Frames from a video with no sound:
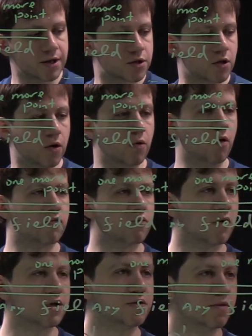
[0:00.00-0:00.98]
so of
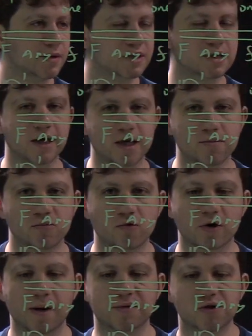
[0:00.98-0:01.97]
course it will be slightly
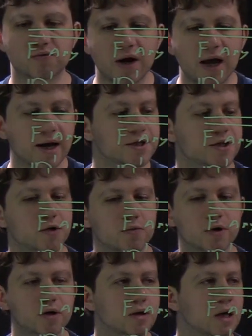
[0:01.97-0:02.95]
more abstract, you
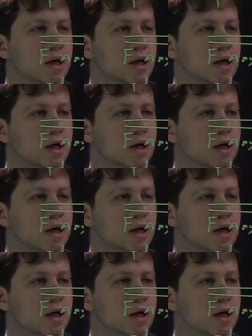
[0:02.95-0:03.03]
will,